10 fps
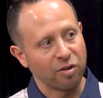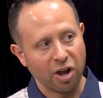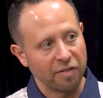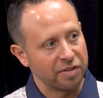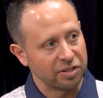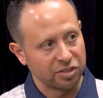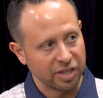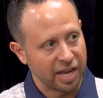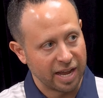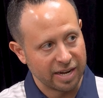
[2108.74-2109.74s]
your office
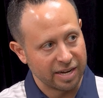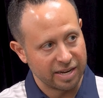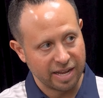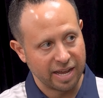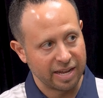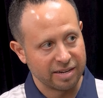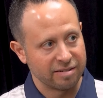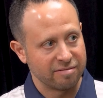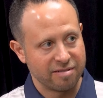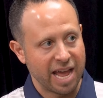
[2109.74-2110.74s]
and
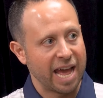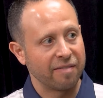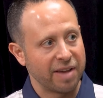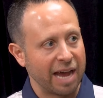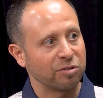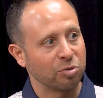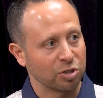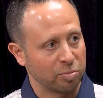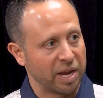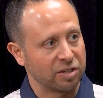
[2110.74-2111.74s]
have
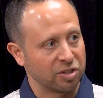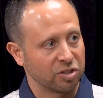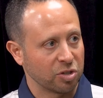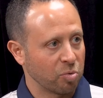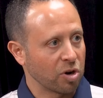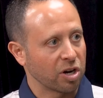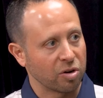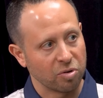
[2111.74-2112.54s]
outdoor spaces to work